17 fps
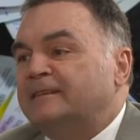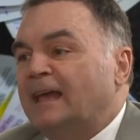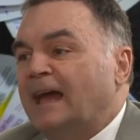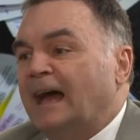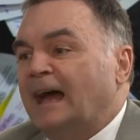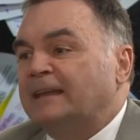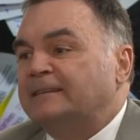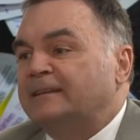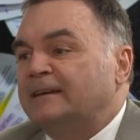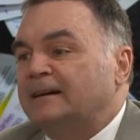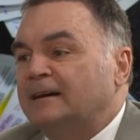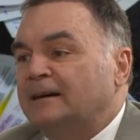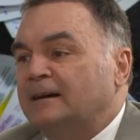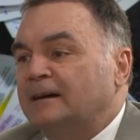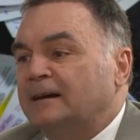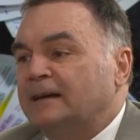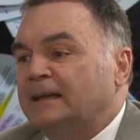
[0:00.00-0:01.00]
that
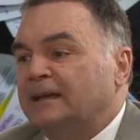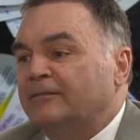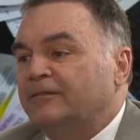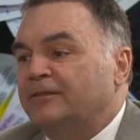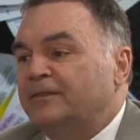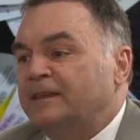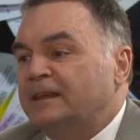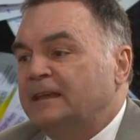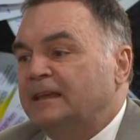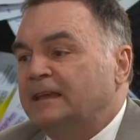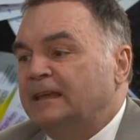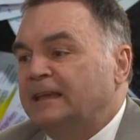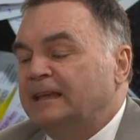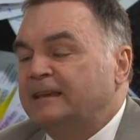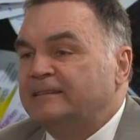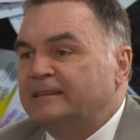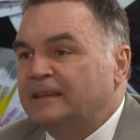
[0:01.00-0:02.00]
if the
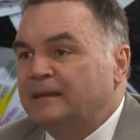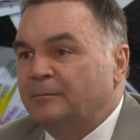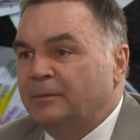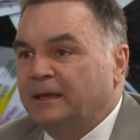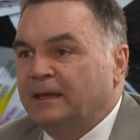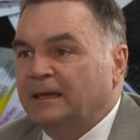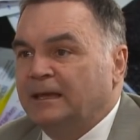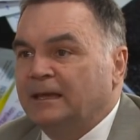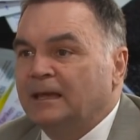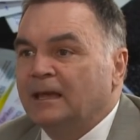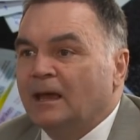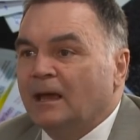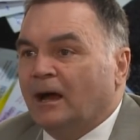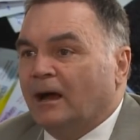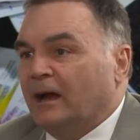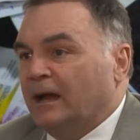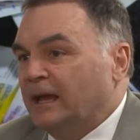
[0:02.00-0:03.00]
ECB
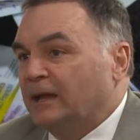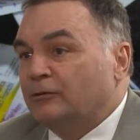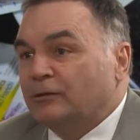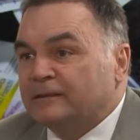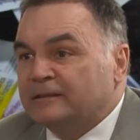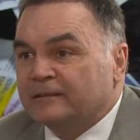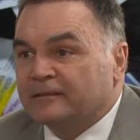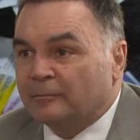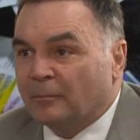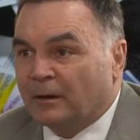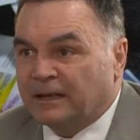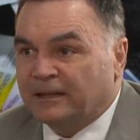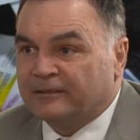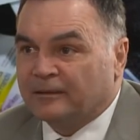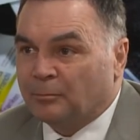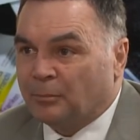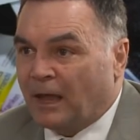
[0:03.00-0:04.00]
increases the money
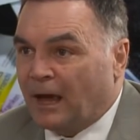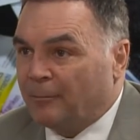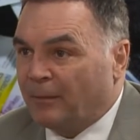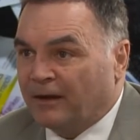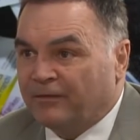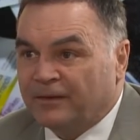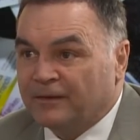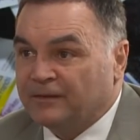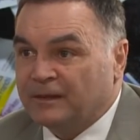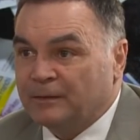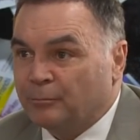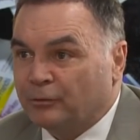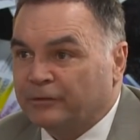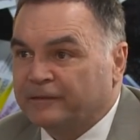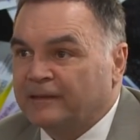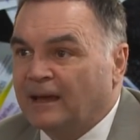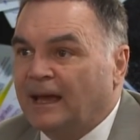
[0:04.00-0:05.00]
supply by
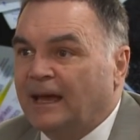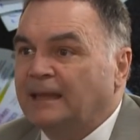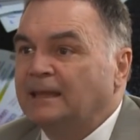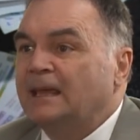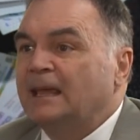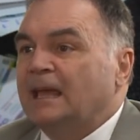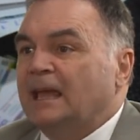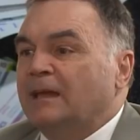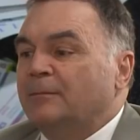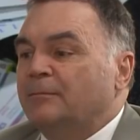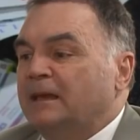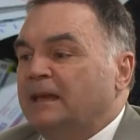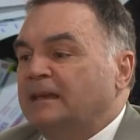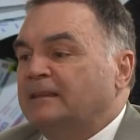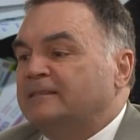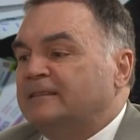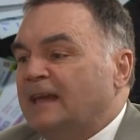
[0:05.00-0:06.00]
50%, it
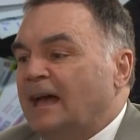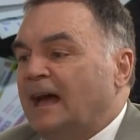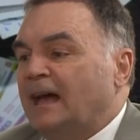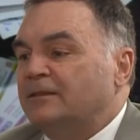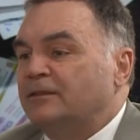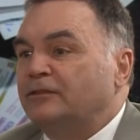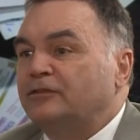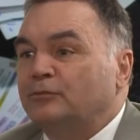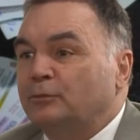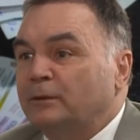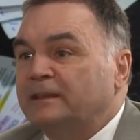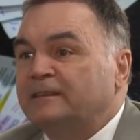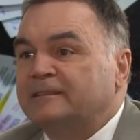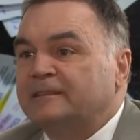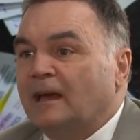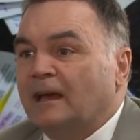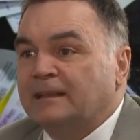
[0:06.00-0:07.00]
means that the
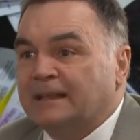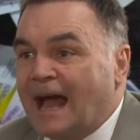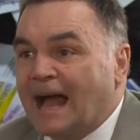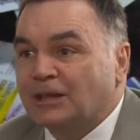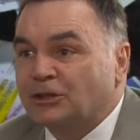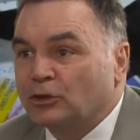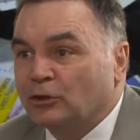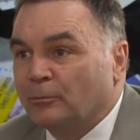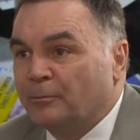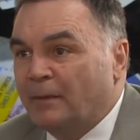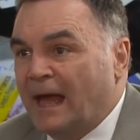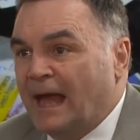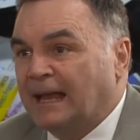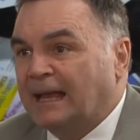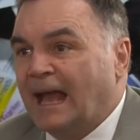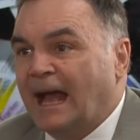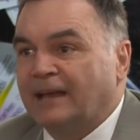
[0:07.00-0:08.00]
Swiss national
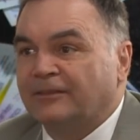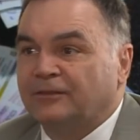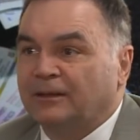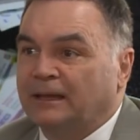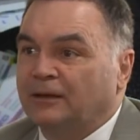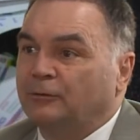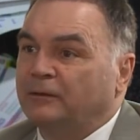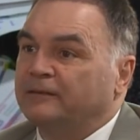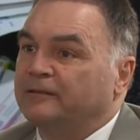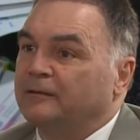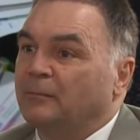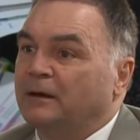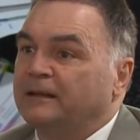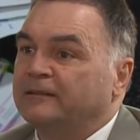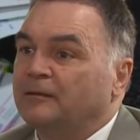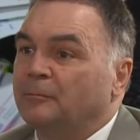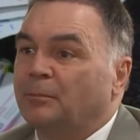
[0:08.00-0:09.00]
bank has to increase the
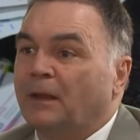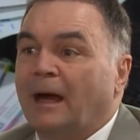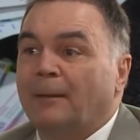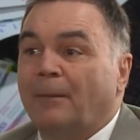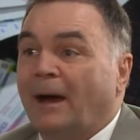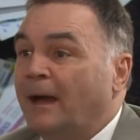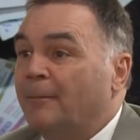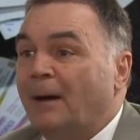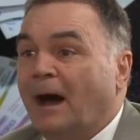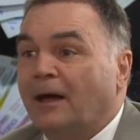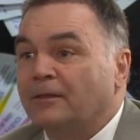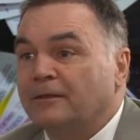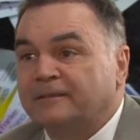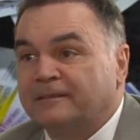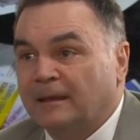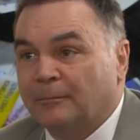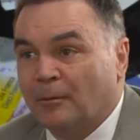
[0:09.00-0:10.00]
money supply by about
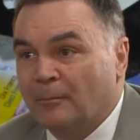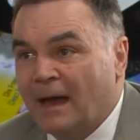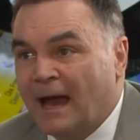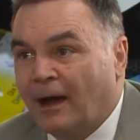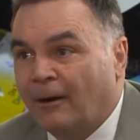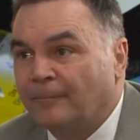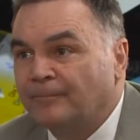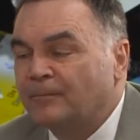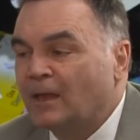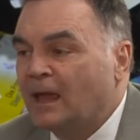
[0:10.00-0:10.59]
the same amount.